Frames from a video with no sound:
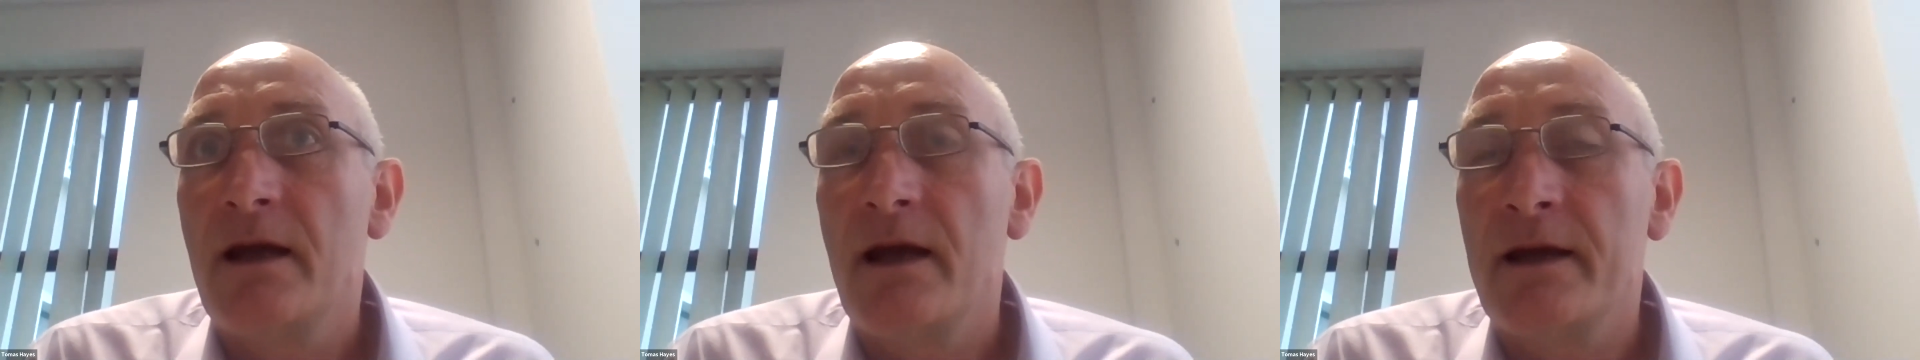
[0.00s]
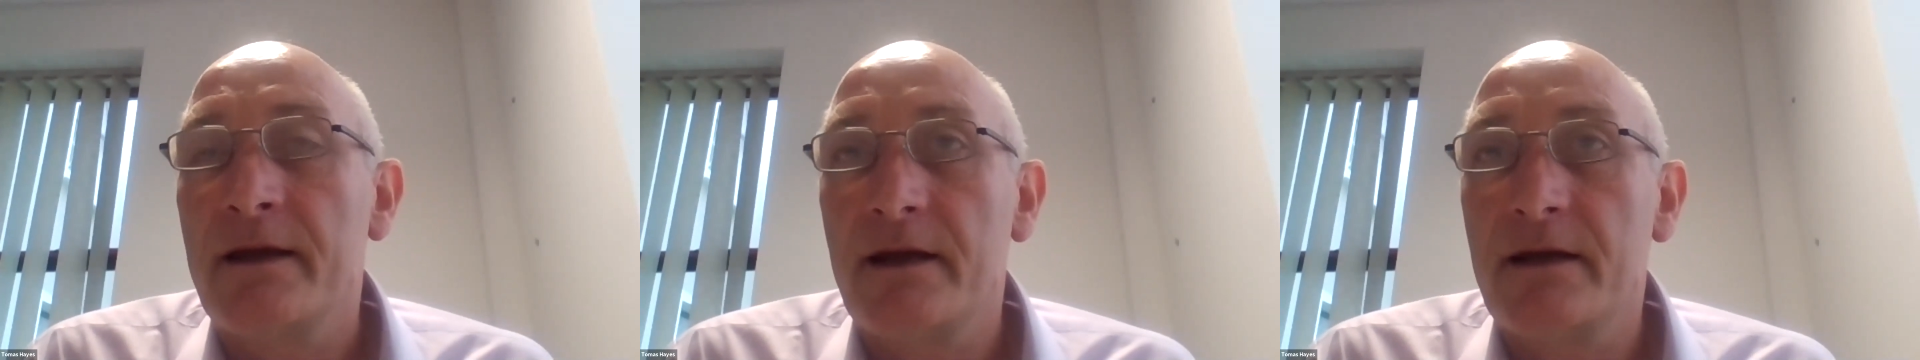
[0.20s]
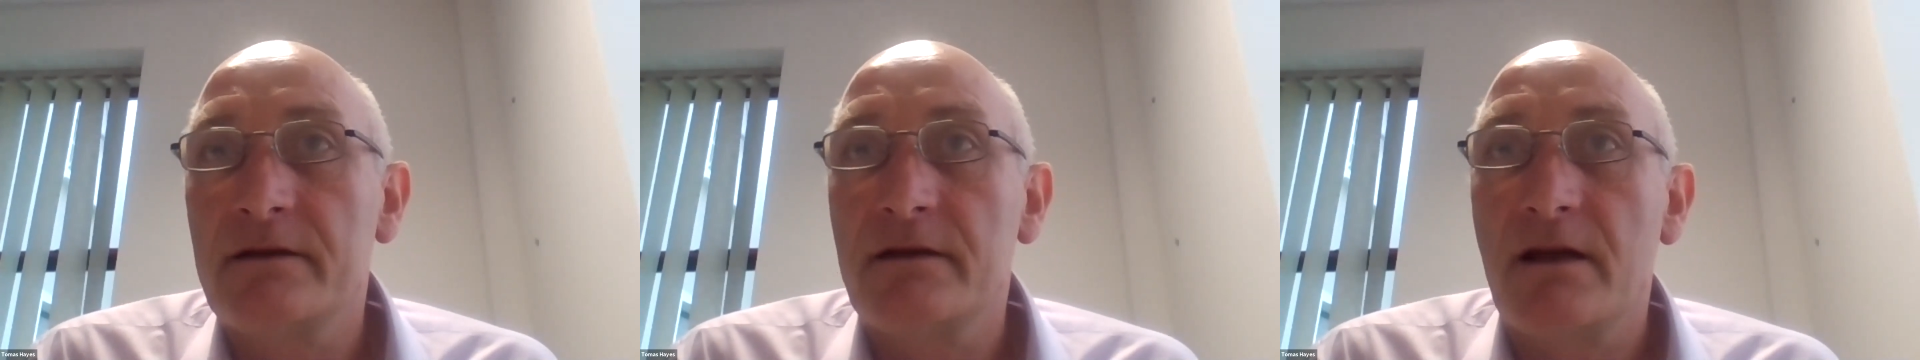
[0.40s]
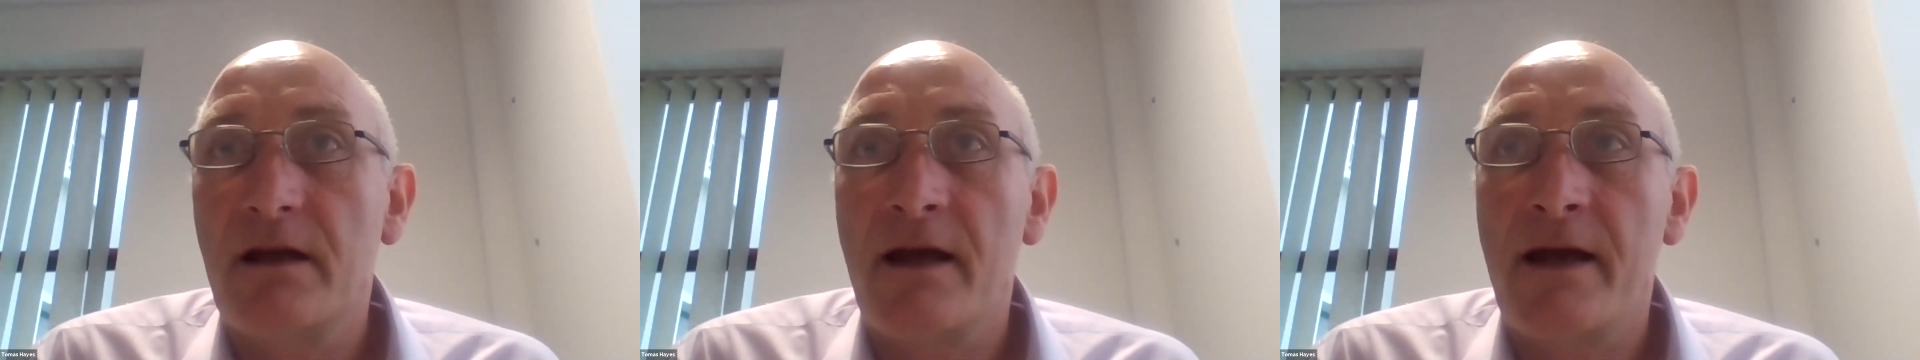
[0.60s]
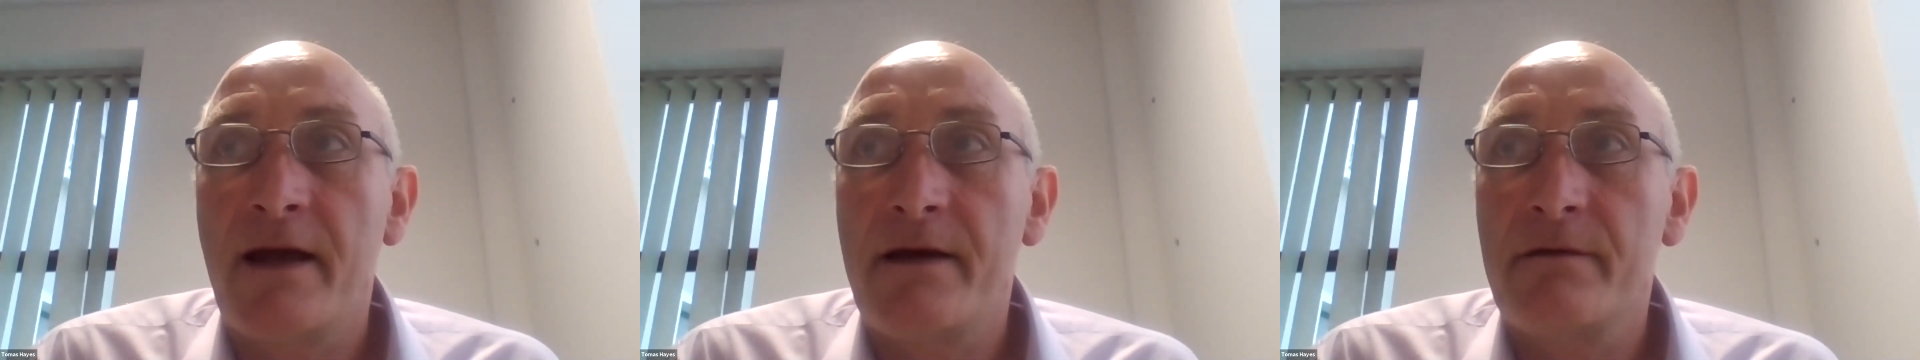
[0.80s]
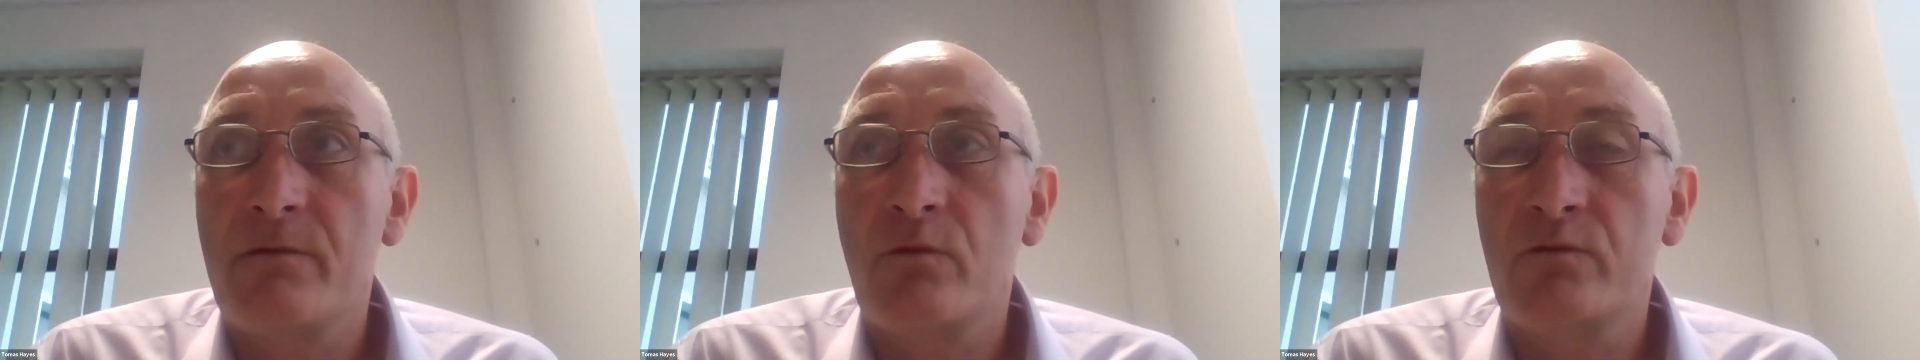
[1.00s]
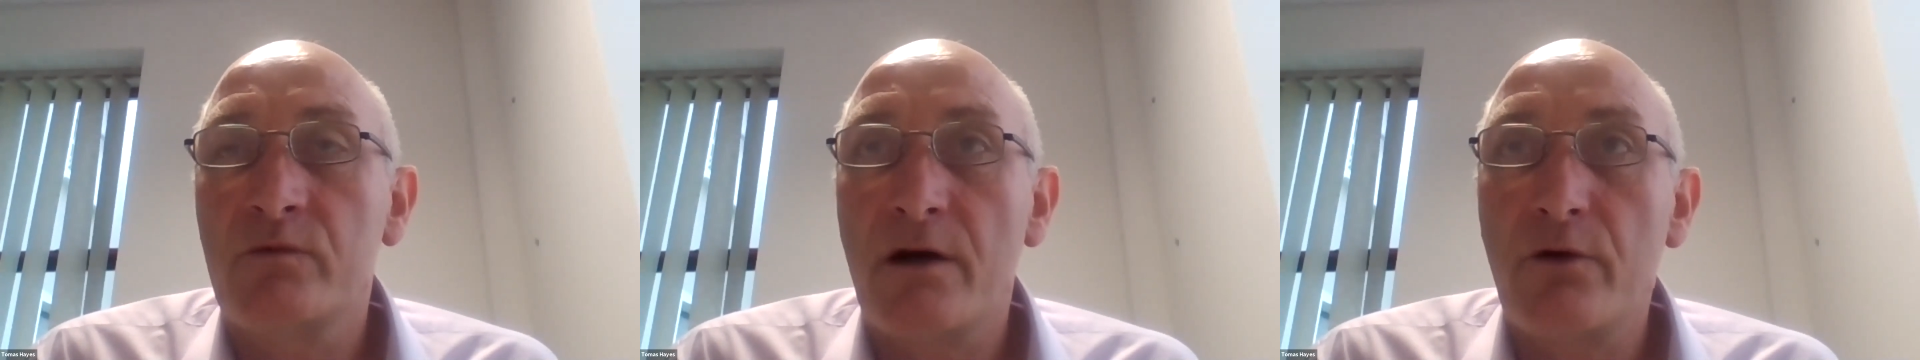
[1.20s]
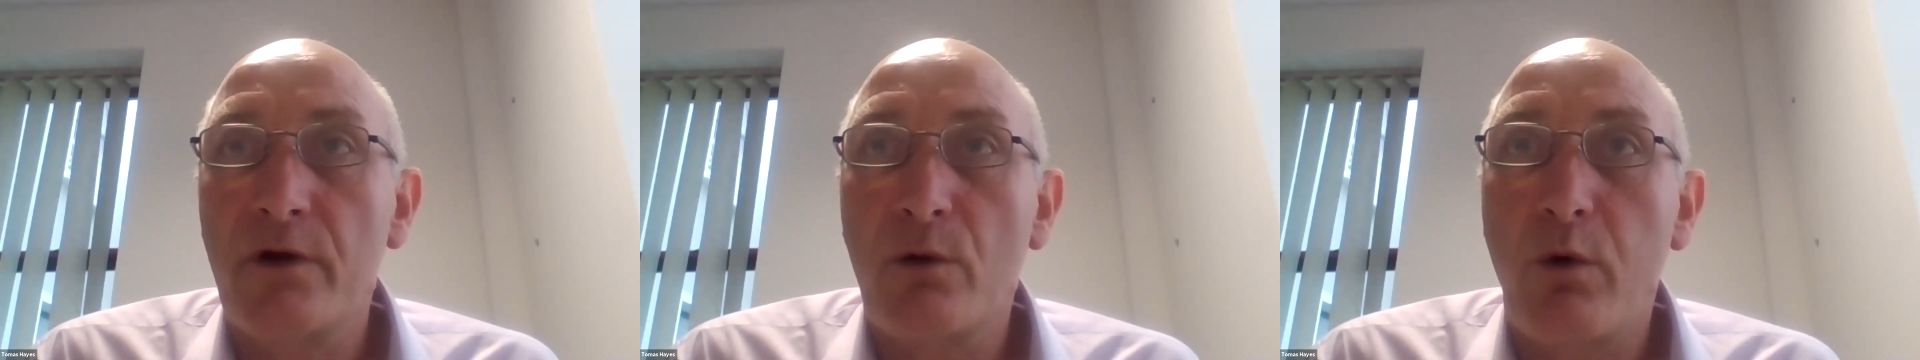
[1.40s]
Again,
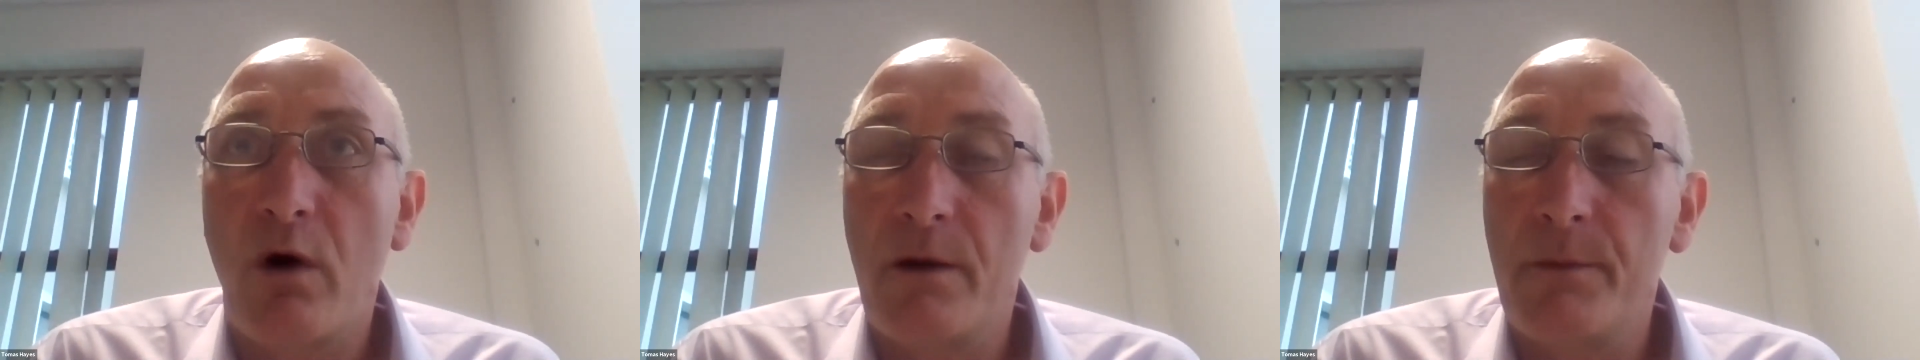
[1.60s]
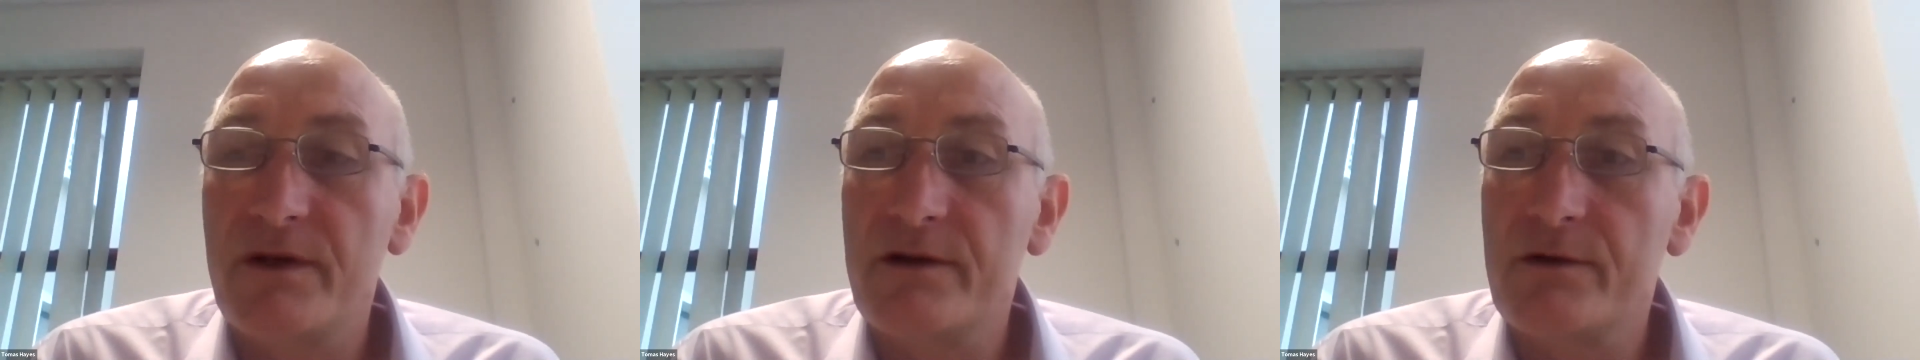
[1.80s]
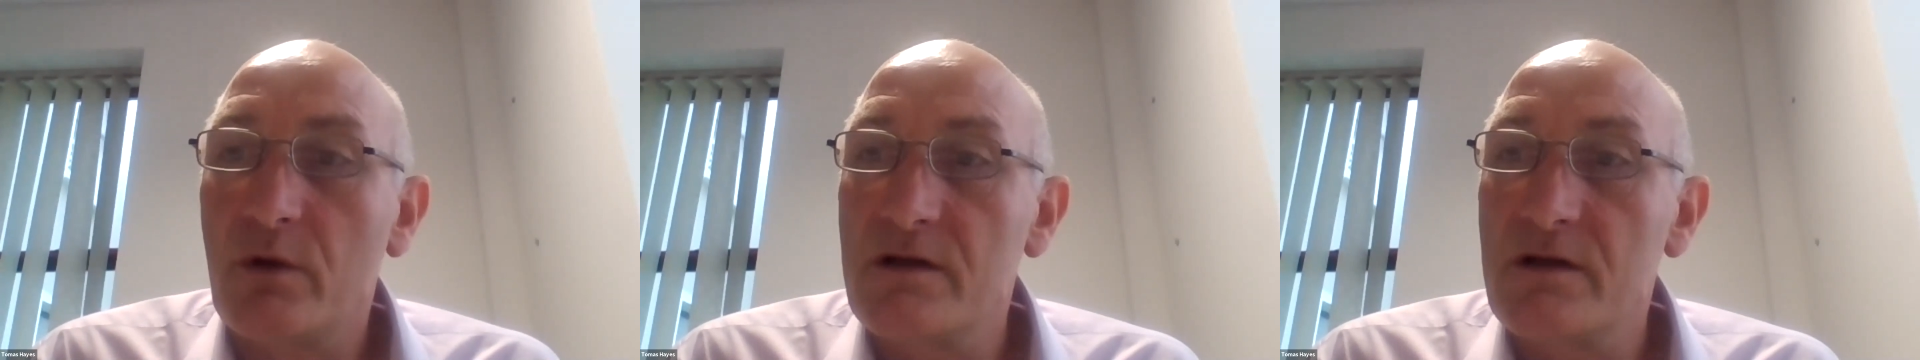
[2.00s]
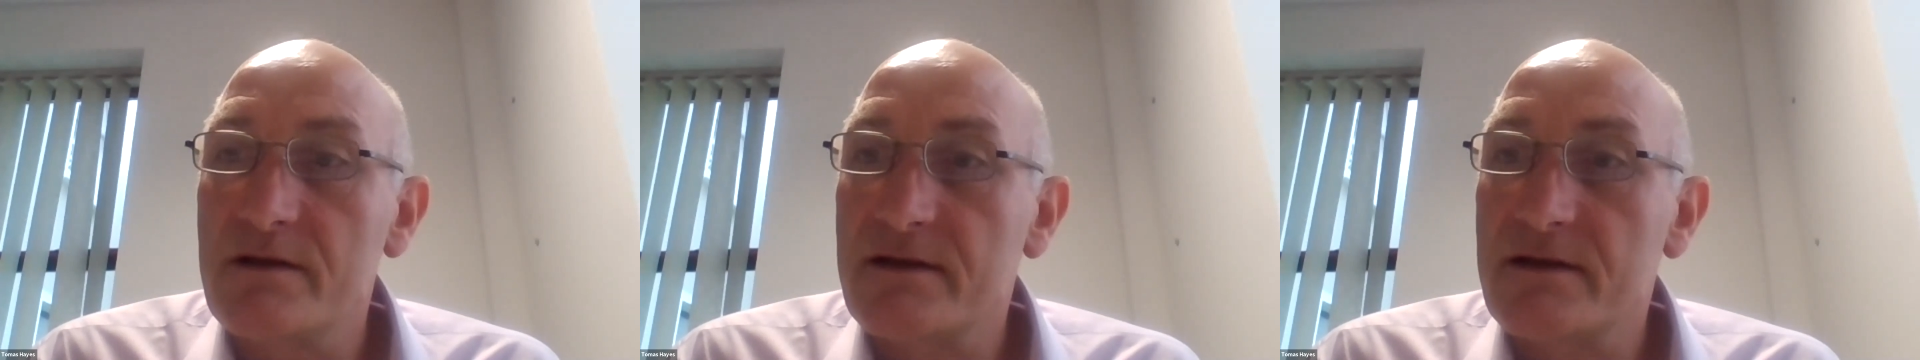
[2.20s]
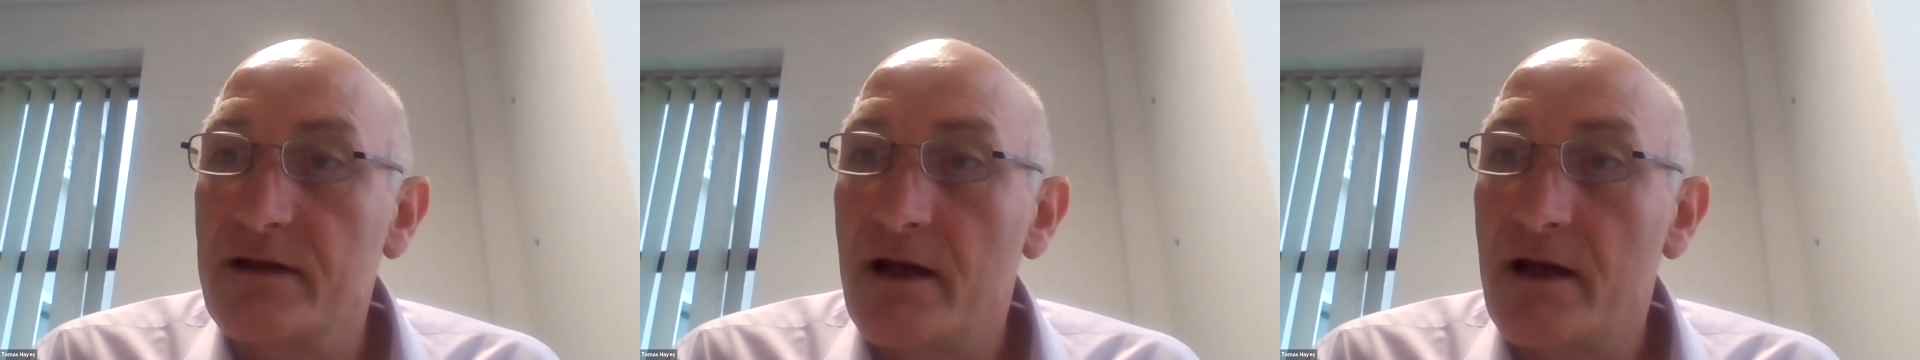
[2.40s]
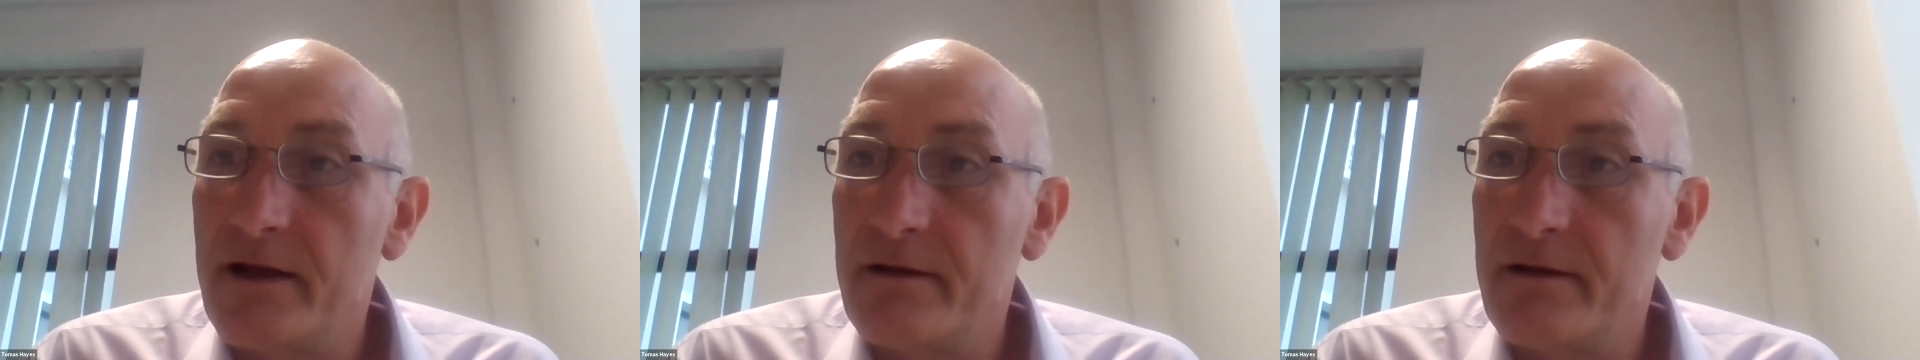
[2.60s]
their requirement was